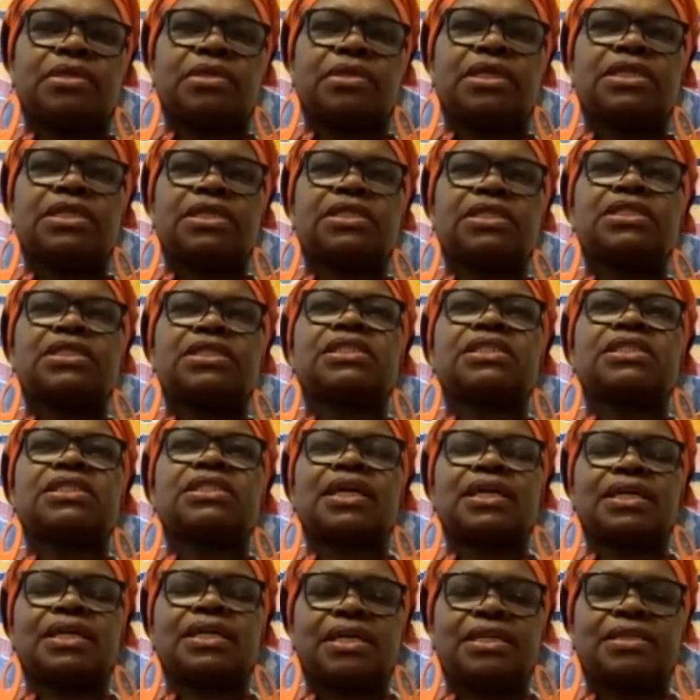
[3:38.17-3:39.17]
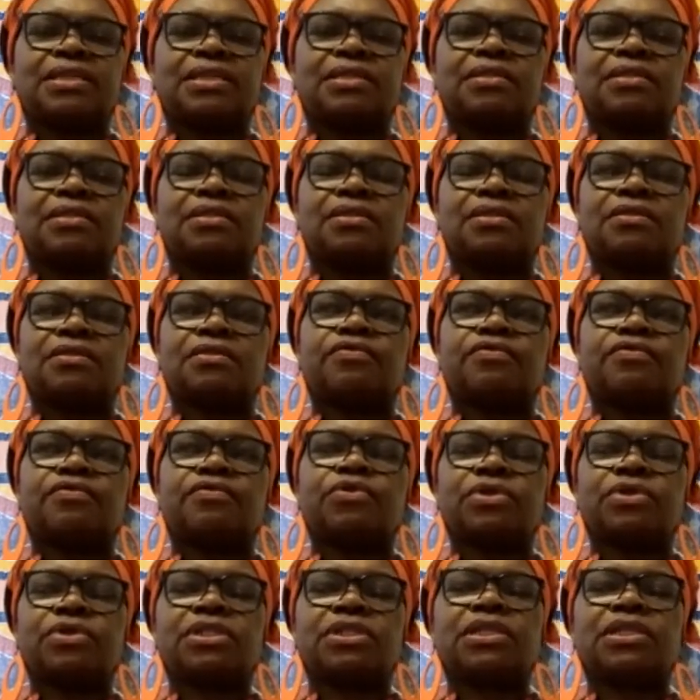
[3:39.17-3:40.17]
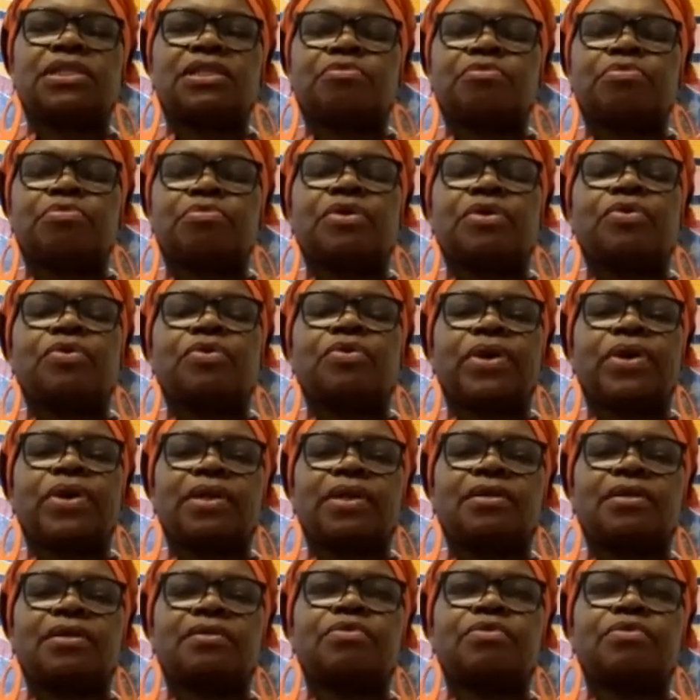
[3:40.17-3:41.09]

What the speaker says: getting tired of not sleeping well,